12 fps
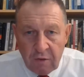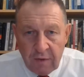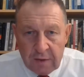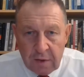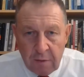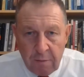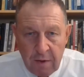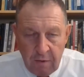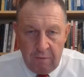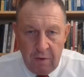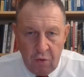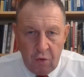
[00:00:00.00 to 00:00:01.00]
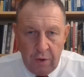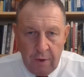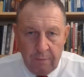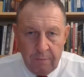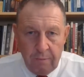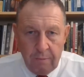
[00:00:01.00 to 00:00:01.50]
This phenomenon did not
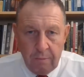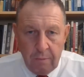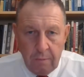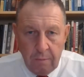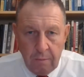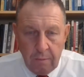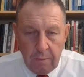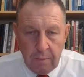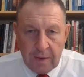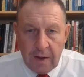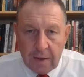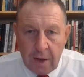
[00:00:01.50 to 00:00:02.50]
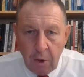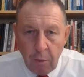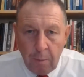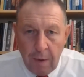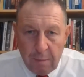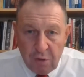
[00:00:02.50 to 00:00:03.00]
exist before. The
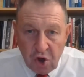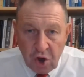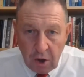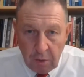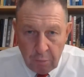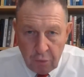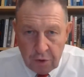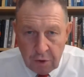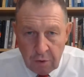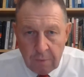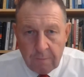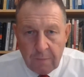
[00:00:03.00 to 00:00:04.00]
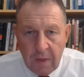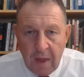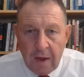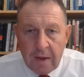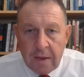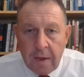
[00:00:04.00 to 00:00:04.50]
fourth conclusion, Israel's
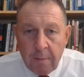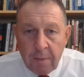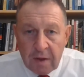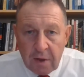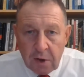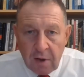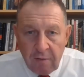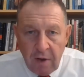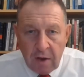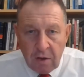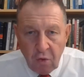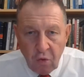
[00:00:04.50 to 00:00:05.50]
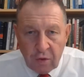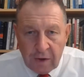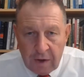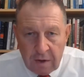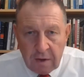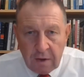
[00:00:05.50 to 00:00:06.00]
response. It is
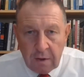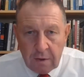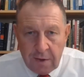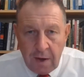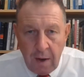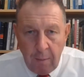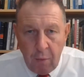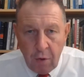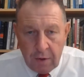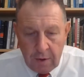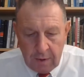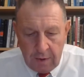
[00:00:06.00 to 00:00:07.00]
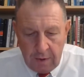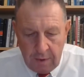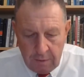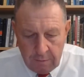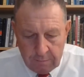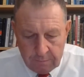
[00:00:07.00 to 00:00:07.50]
inevitable. Everyone
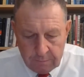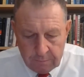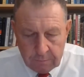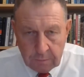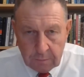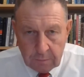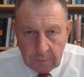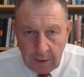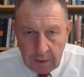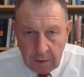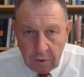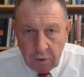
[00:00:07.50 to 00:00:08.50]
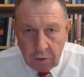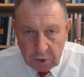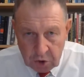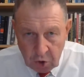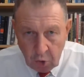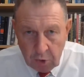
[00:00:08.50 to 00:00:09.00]
talks about it. The Israeli
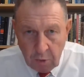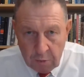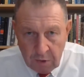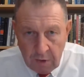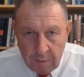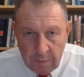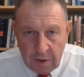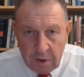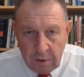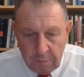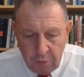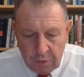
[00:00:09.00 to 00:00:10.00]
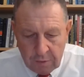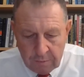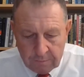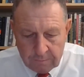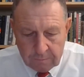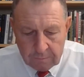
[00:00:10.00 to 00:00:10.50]
authorities have stated it.
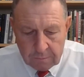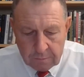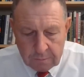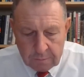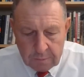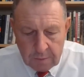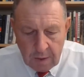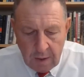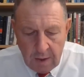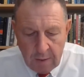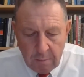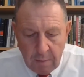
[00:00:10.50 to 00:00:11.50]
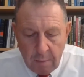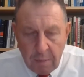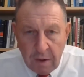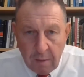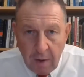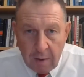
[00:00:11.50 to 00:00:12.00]
What will these strikes
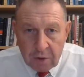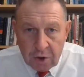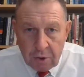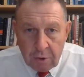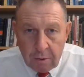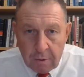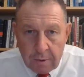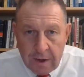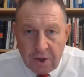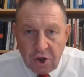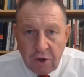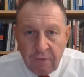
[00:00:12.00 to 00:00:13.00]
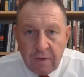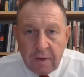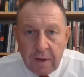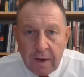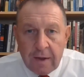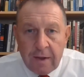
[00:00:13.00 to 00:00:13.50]
be? What kind of response
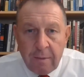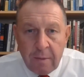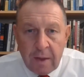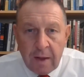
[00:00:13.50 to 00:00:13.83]
will it be?